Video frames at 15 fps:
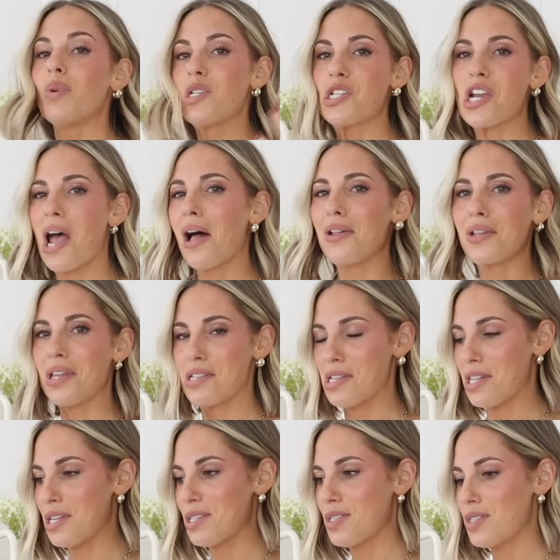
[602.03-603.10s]
Which I'll get to
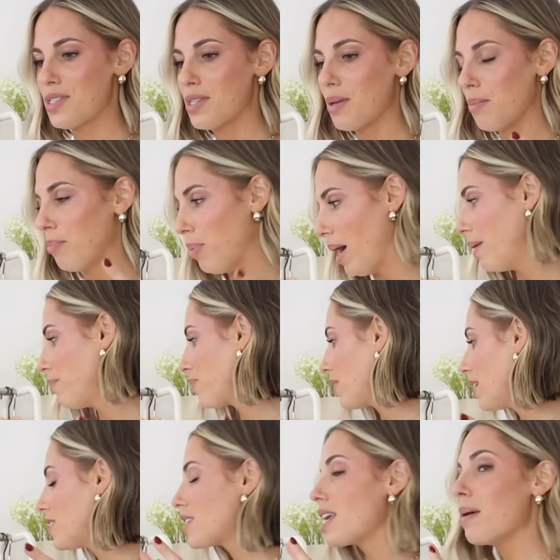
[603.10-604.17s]
this. But
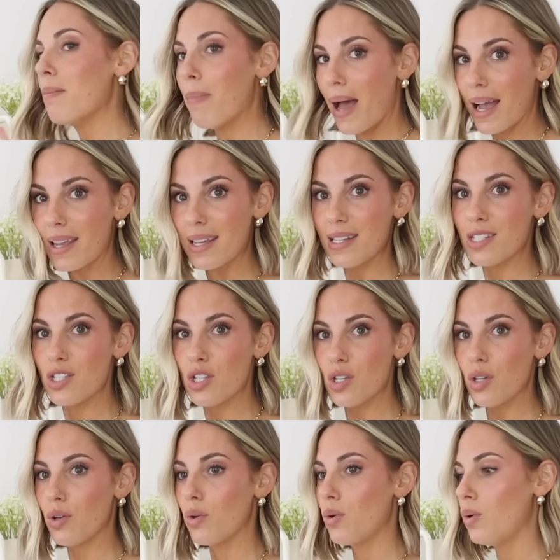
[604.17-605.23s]
let's get back
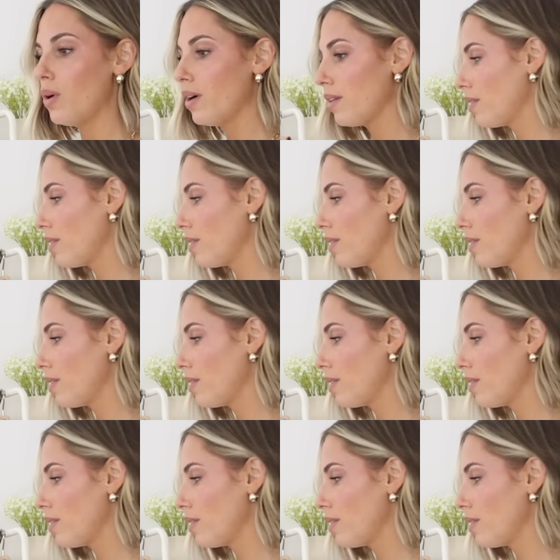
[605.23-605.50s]
into